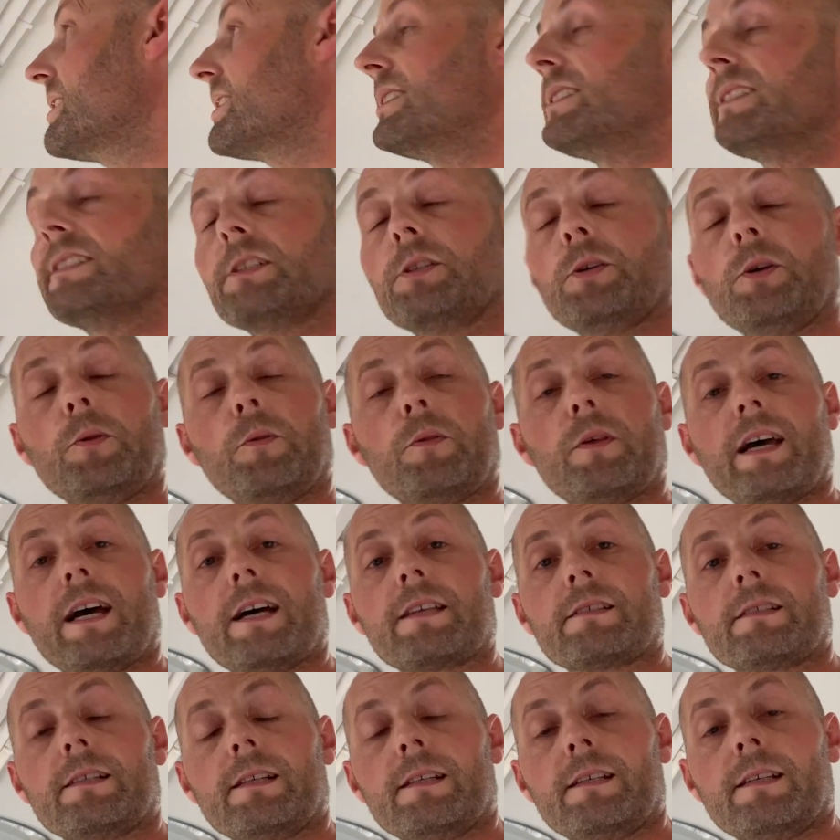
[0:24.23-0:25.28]
is a
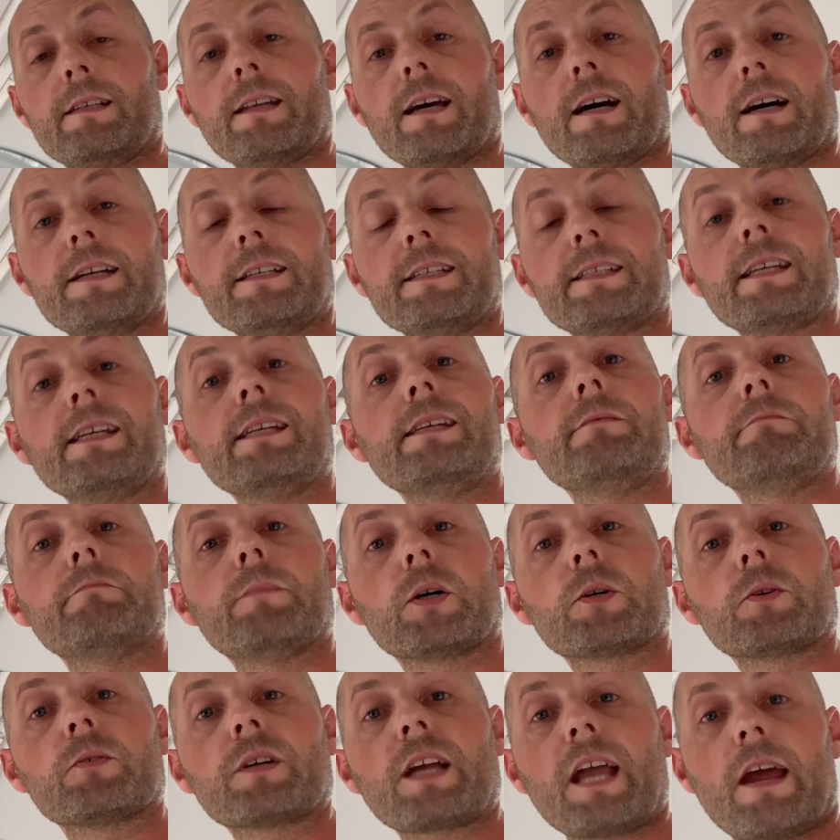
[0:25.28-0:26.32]
2019
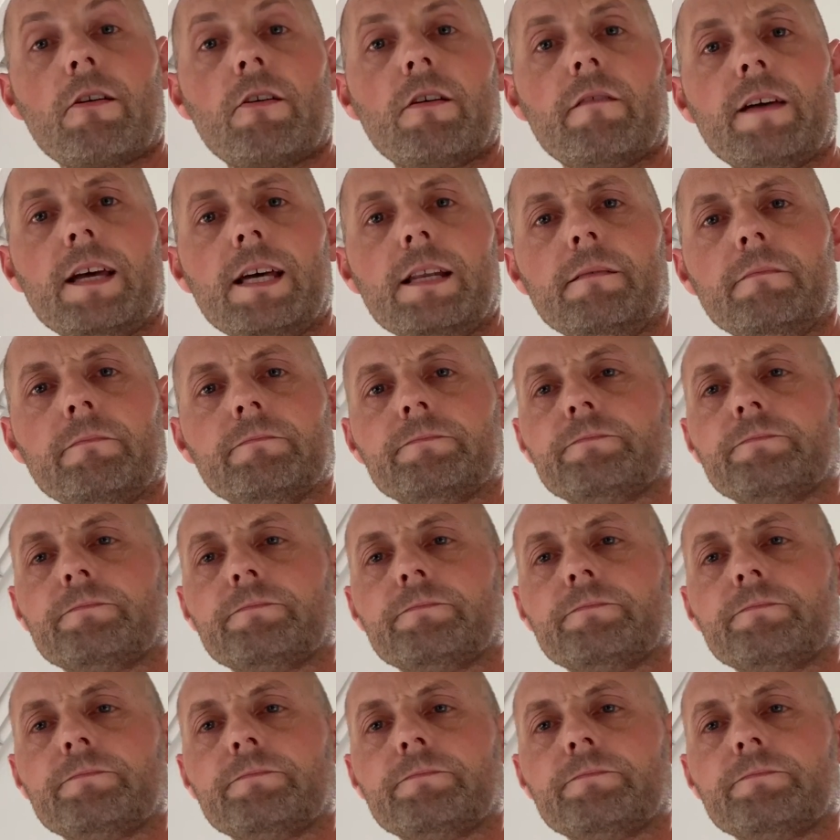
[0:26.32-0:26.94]
model caravan.